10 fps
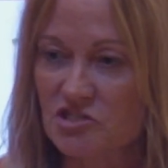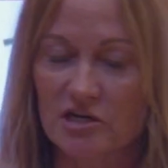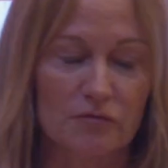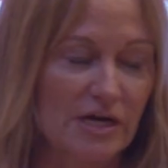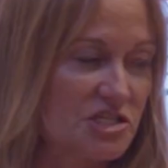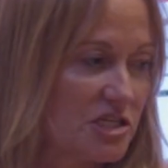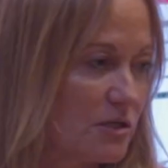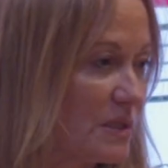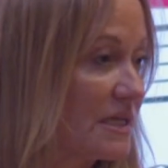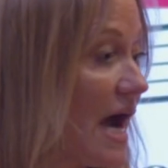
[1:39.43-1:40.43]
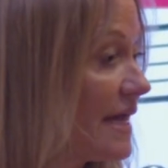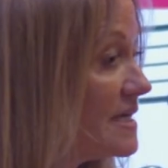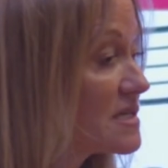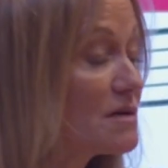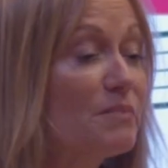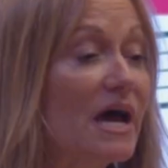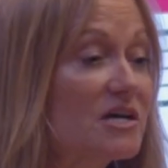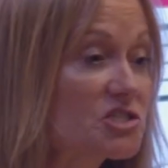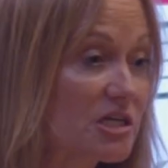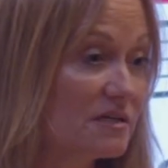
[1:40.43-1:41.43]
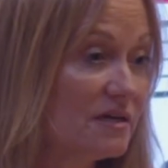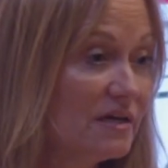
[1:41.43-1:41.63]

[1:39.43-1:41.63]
generation with kindness, compassion,